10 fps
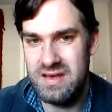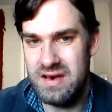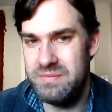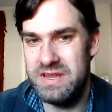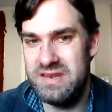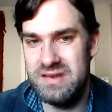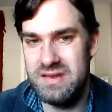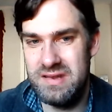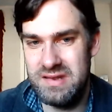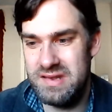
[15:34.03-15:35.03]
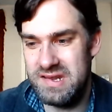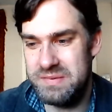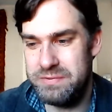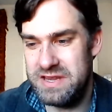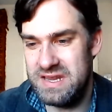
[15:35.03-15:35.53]
I mean, this
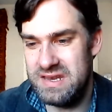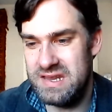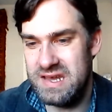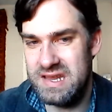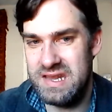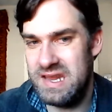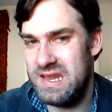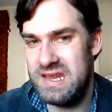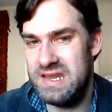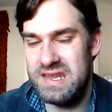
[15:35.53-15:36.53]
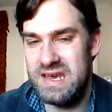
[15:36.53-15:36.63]
being Nate, he